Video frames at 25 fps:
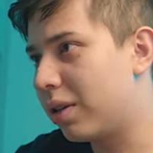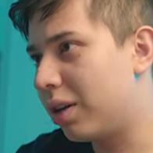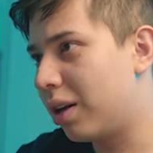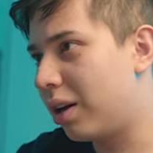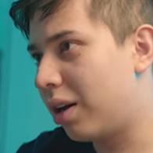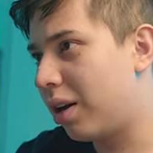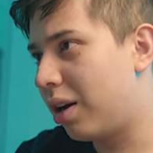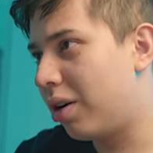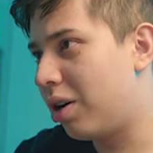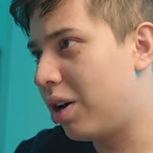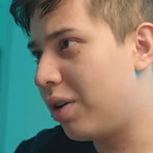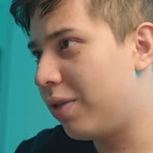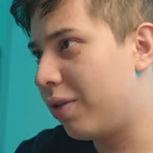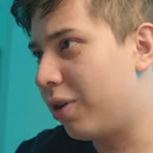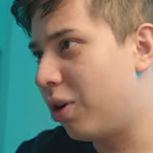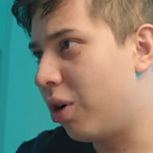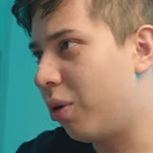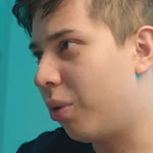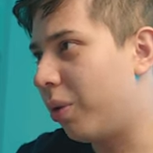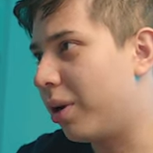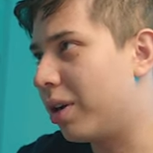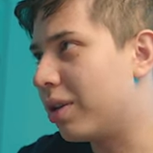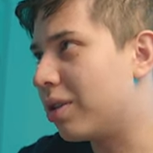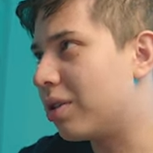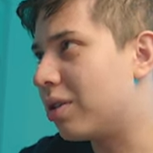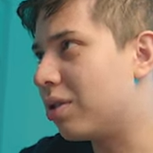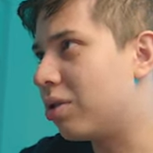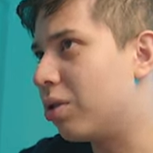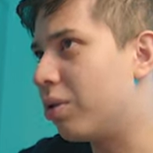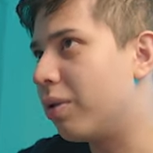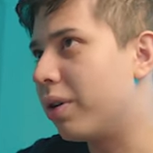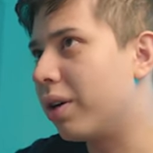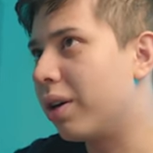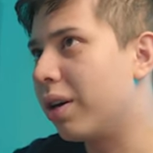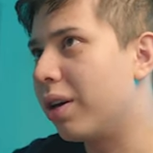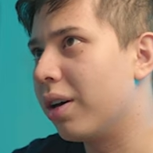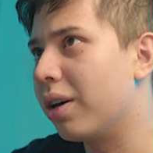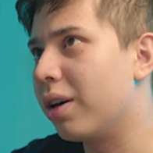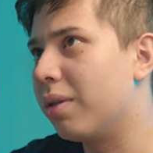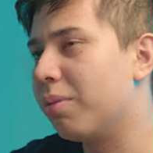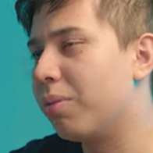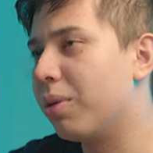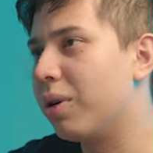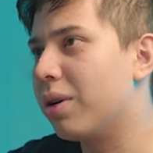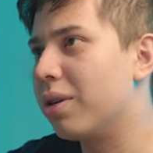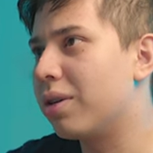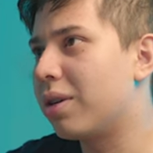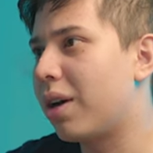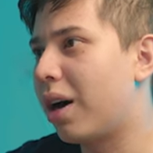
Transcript: I don't even know what it's doing here, but it's